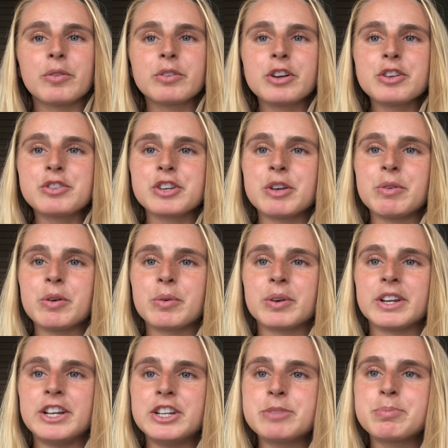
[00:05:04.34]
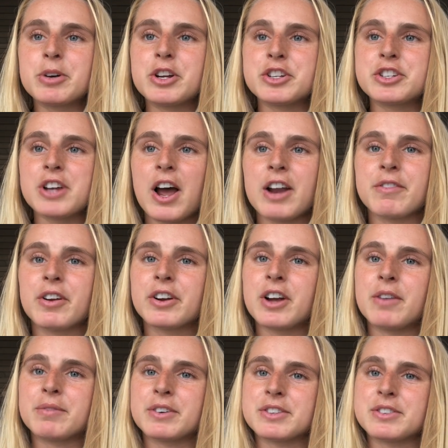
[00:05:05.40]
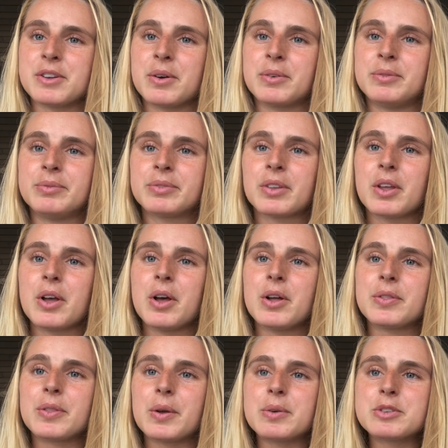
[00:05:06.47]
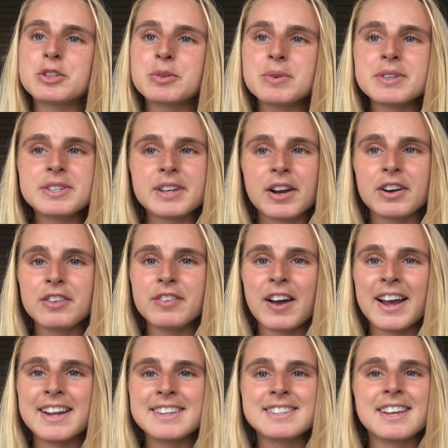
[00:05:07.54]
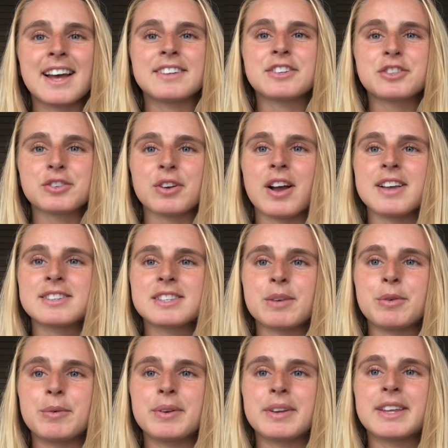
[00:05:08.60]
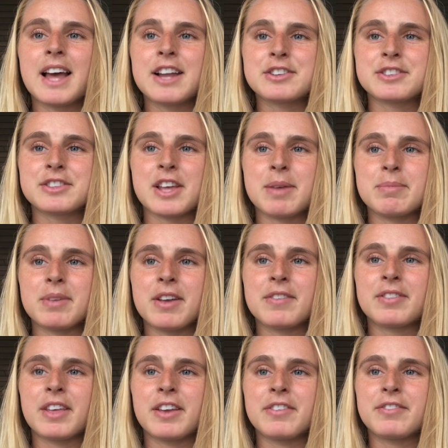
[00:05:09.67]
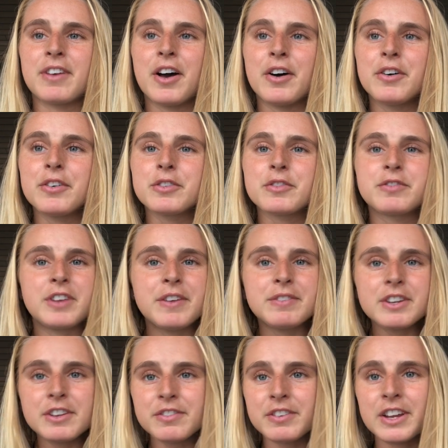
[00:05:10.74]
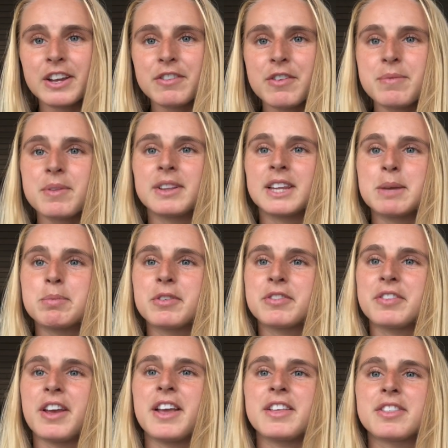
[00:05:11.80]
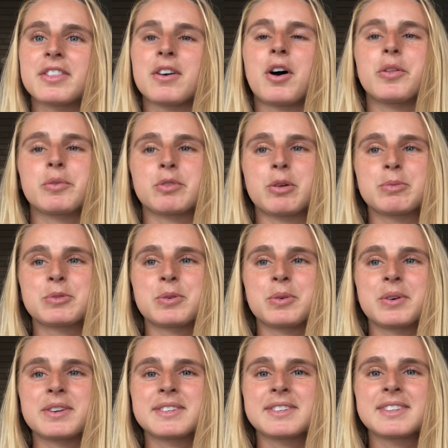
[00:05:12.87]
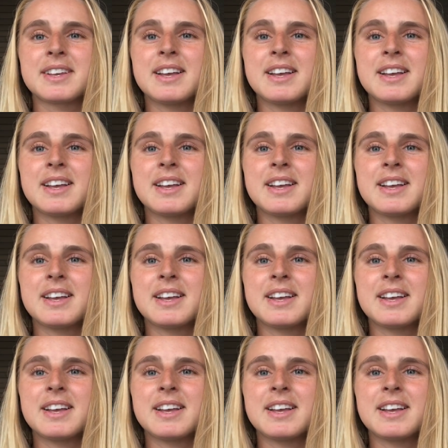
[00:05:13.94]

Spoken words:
the retreat, we were each pushed out of our comfort zone. Those who were scared of heights had to trust that we would catch them if they fell 50 feet from the leap of faith on the ropes course.